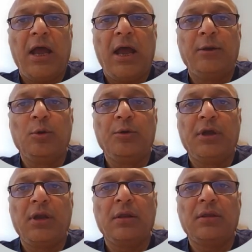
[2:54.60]
and to
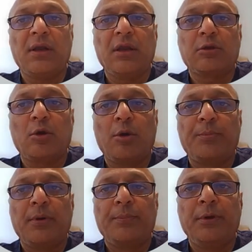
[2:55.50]
decrease the risk
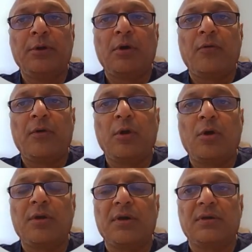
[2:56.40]
of fluid
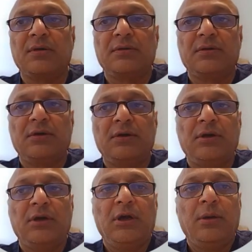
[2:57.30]
overload.
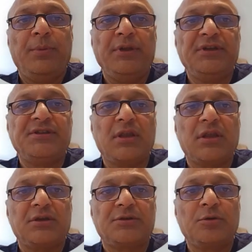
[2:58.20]

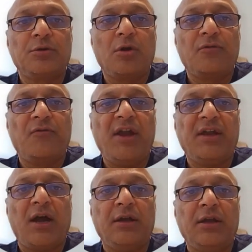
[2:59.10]
Physicians should not
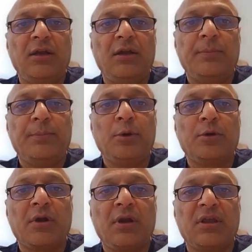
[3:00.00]
wait until fluid
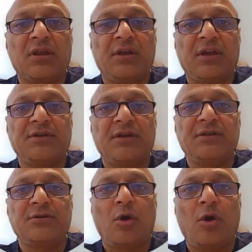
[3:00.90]
resuscitation
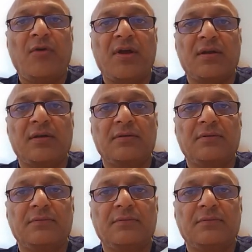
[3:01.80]
is over.